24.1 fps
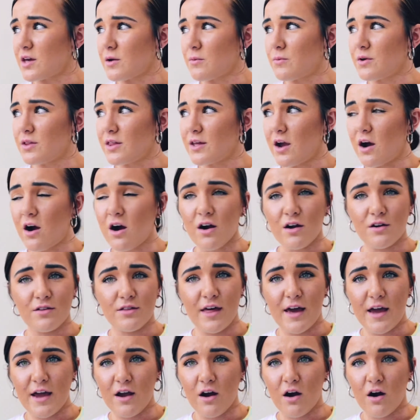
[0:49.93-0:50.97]
They really are.
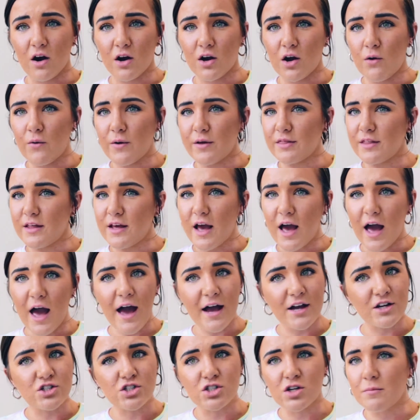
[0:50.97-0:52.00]
They are going the
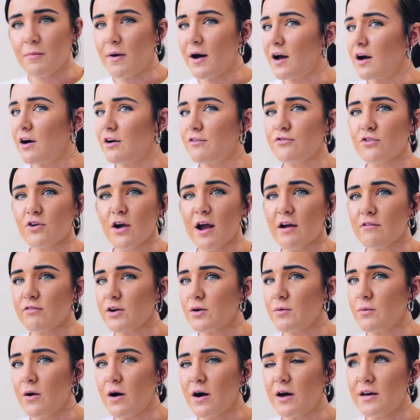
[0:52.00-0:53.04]
extra mile for
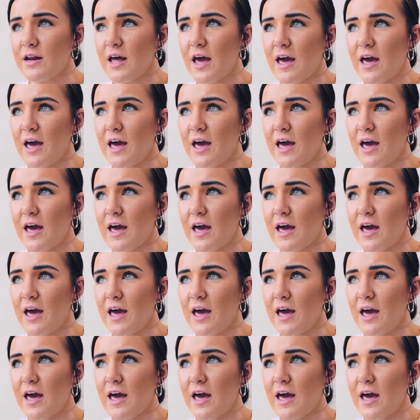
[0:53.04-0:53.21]
everyone,